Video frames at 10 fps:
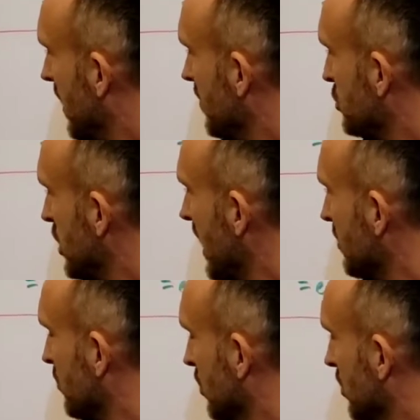by the
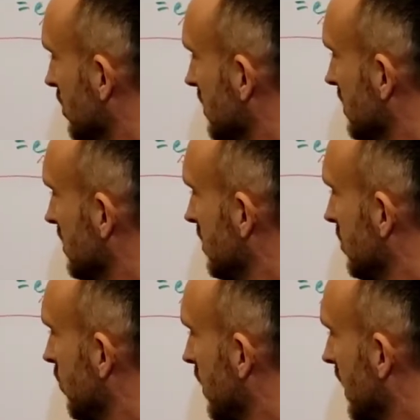chain rule,
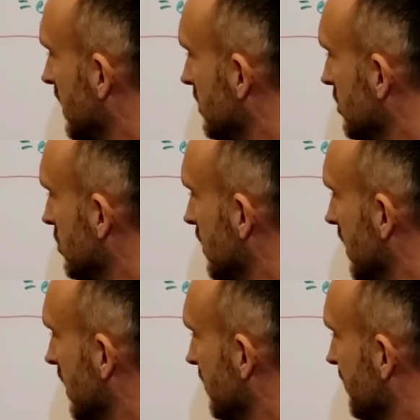what I can do
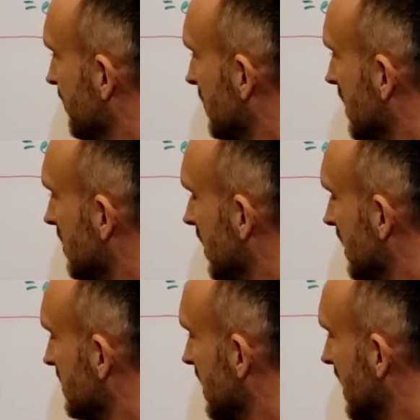then is I
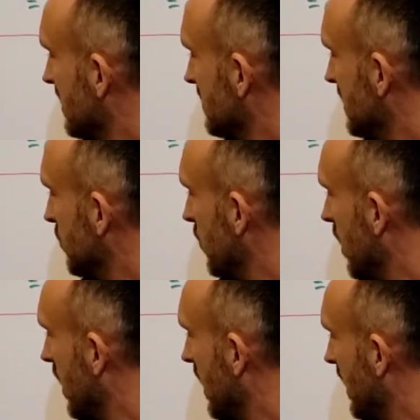can take dy
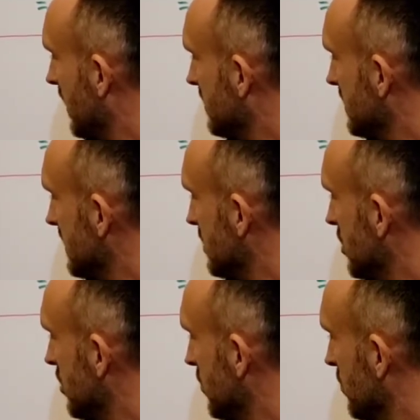
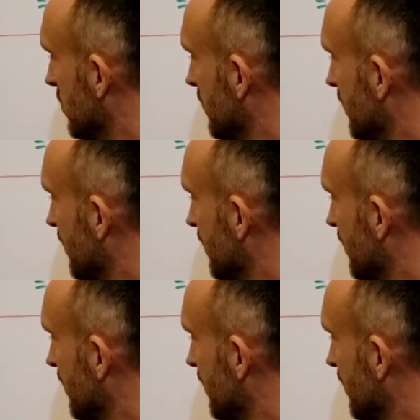du